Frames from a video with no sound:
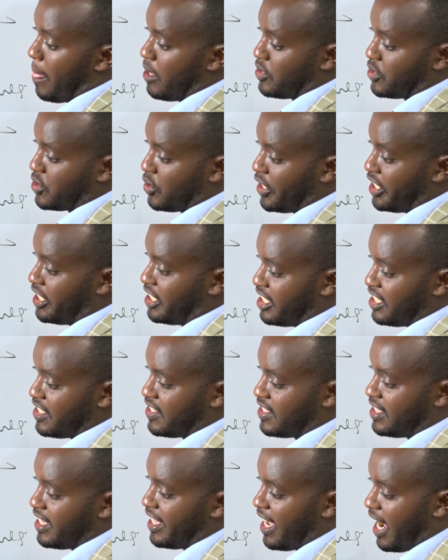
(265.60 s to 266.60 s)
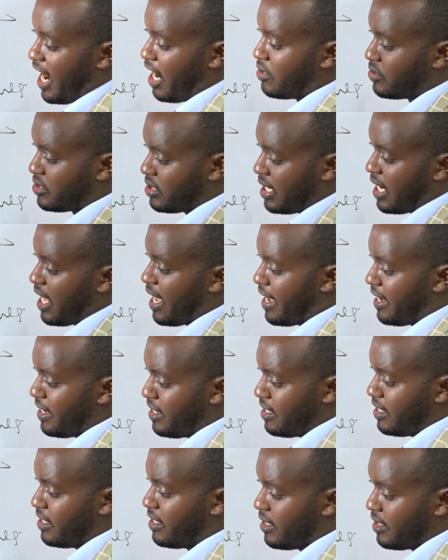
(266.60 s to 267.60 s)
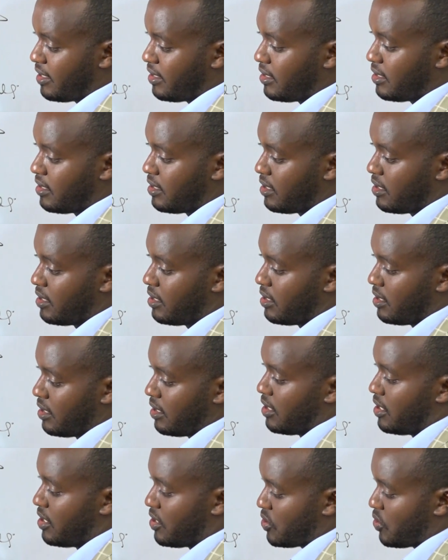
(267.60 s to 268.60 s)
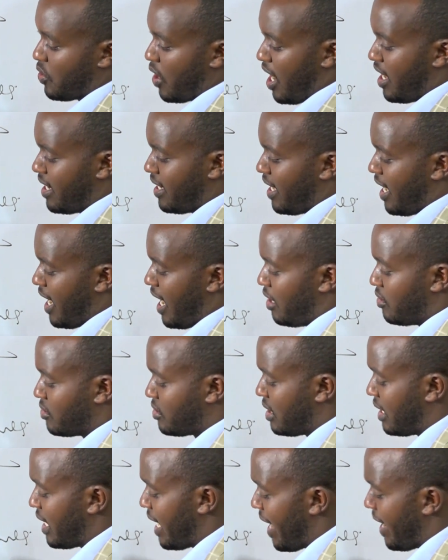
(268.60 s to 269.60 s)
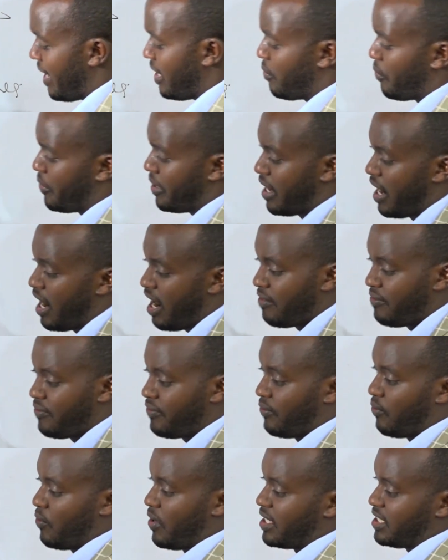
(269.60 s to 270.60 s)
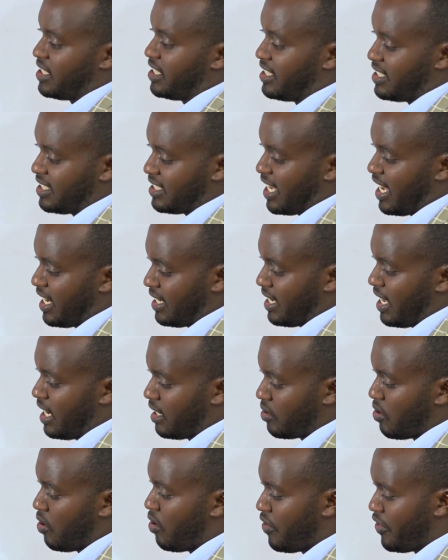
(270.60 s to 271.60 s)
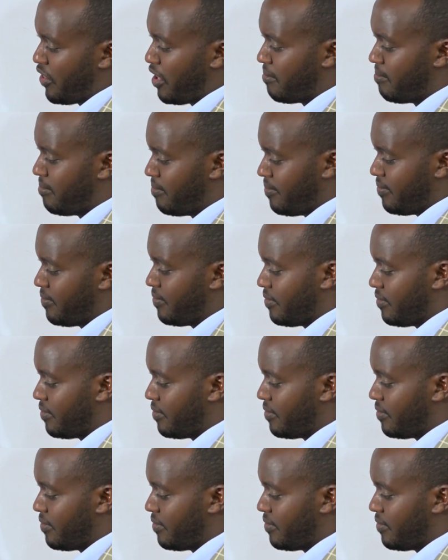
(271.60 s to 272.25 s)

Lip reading: so it is the outline. So under outline we have what is an algorithm,